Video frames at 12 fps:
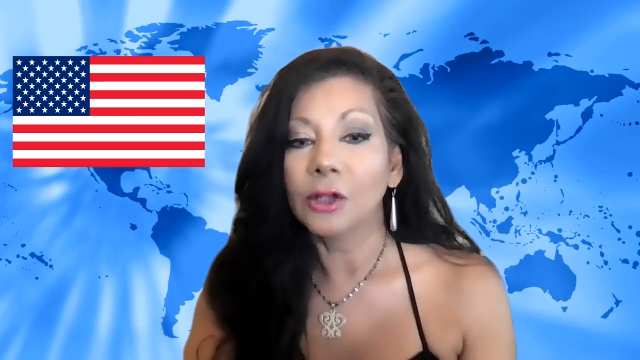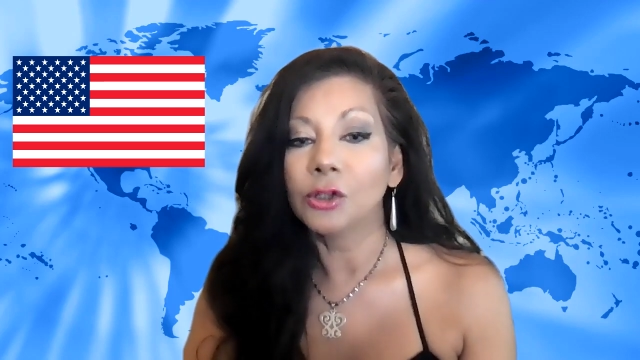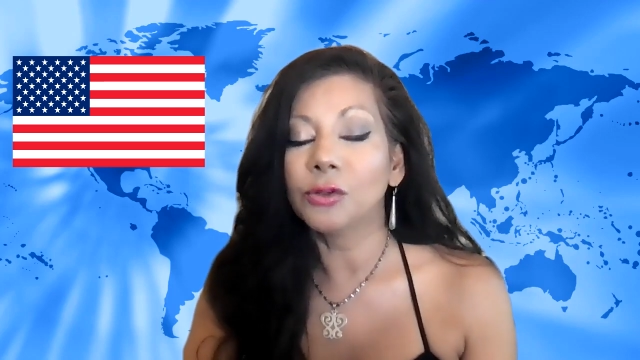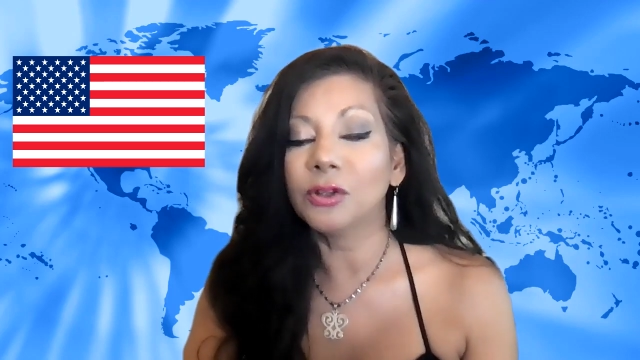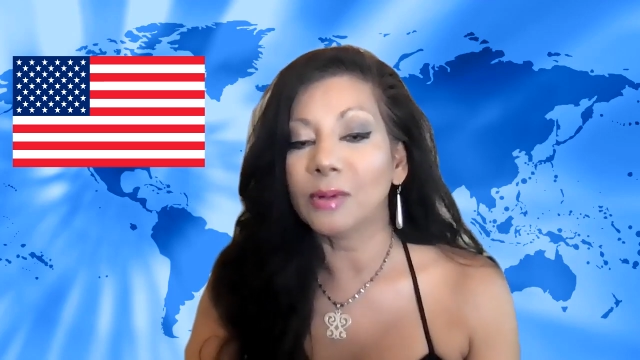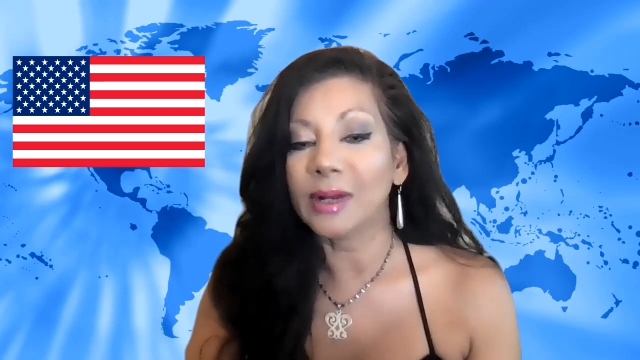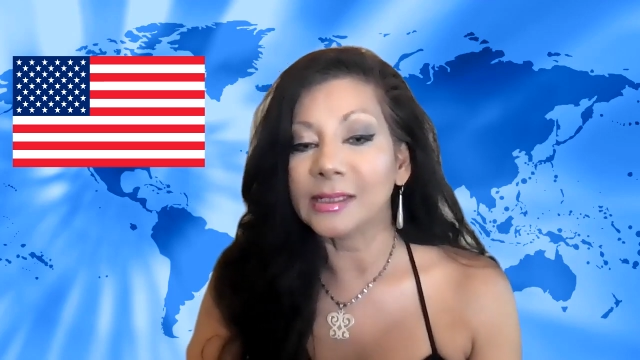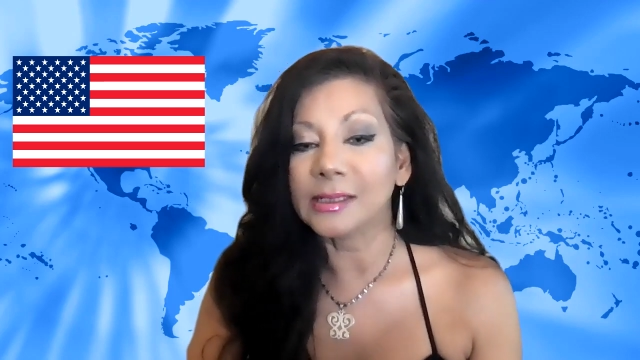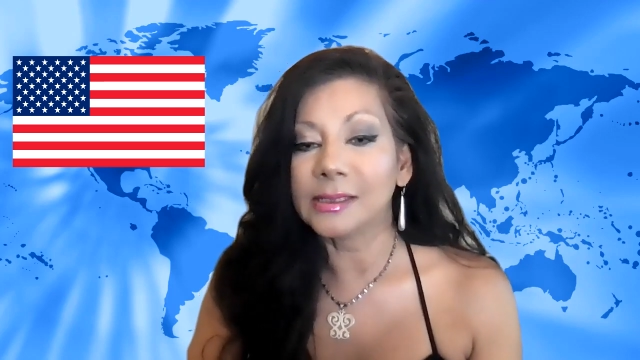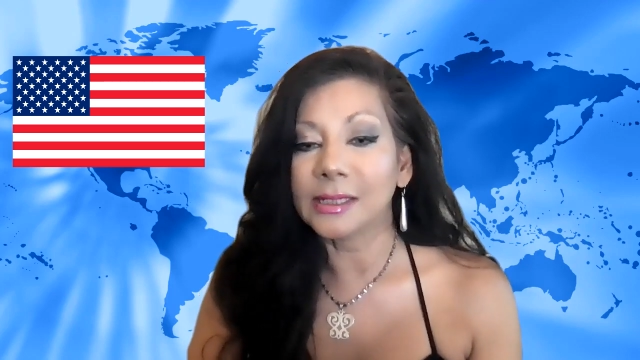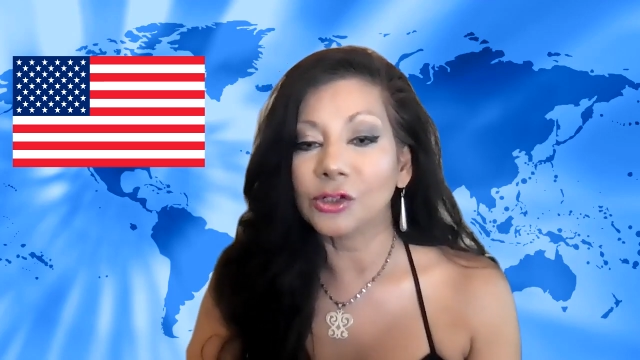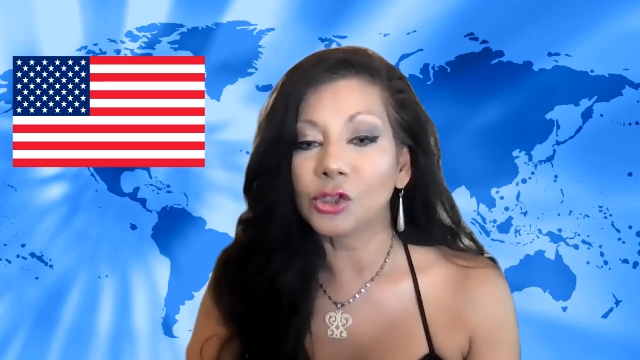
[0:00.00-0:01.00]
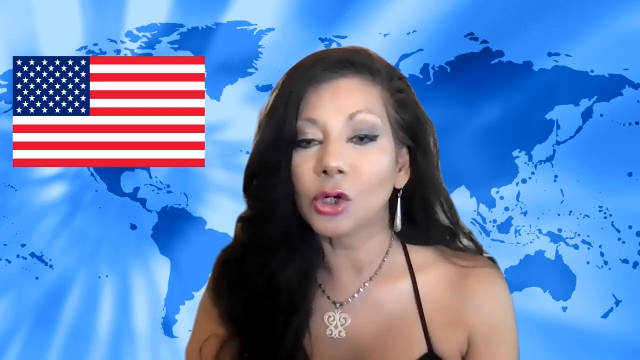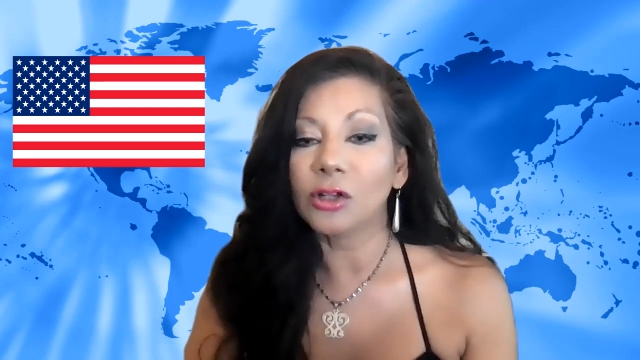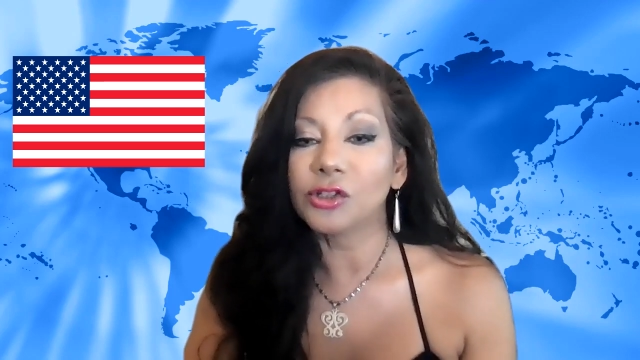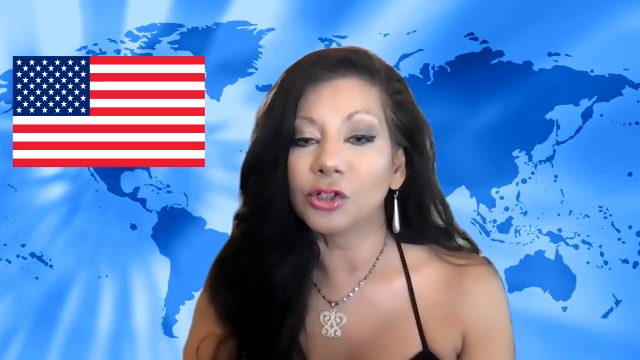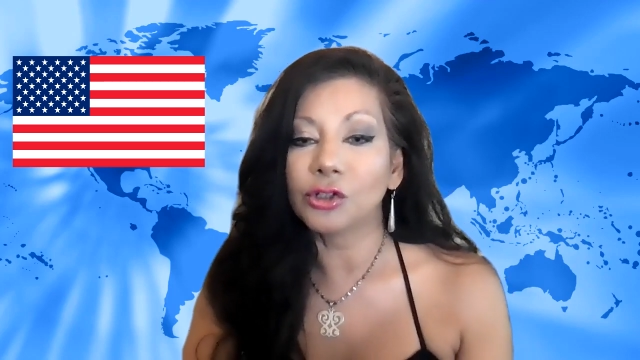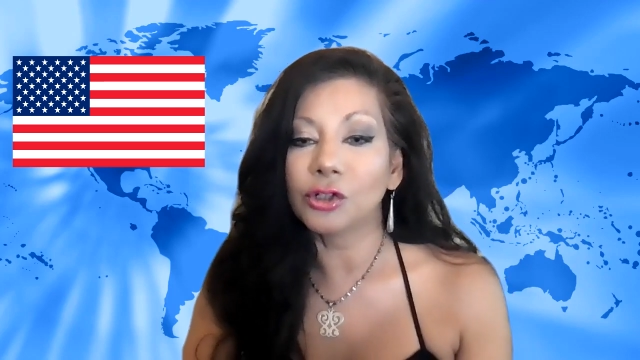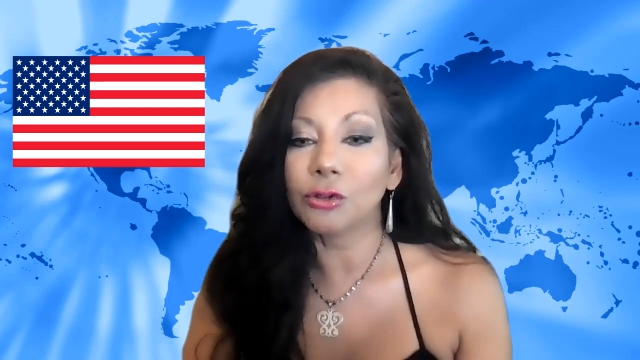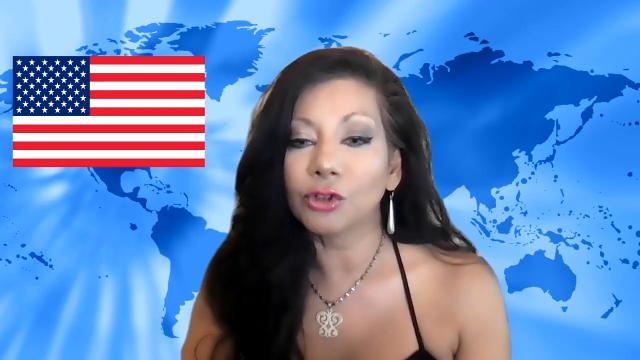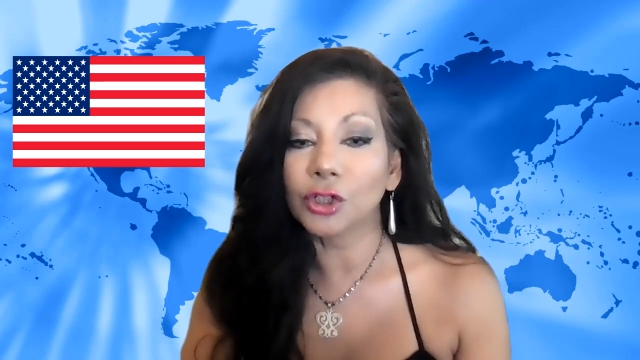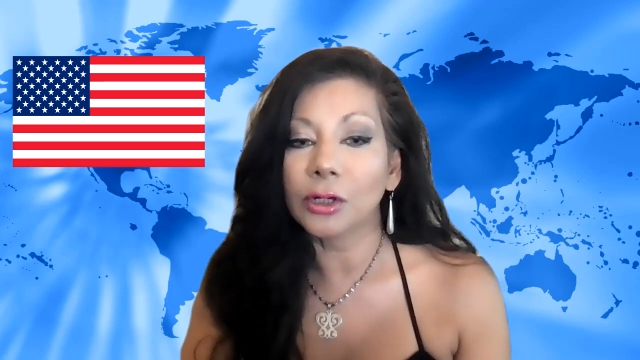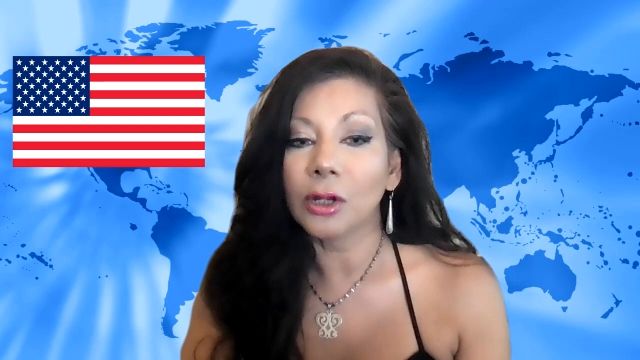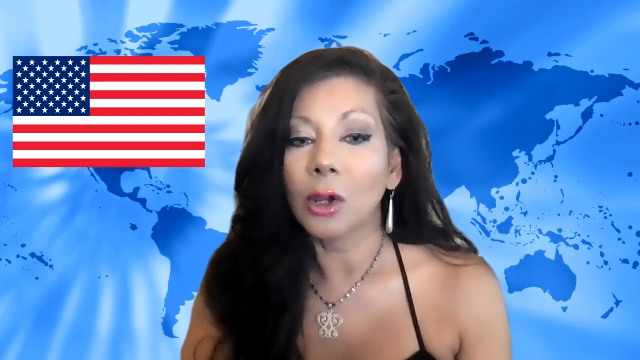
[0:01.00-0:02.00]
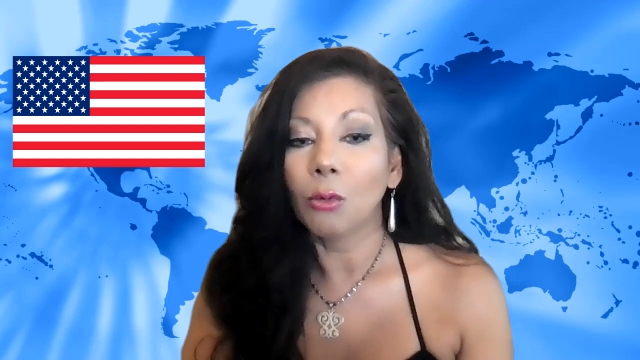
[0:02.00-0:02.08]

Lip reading: to the United States Constitution,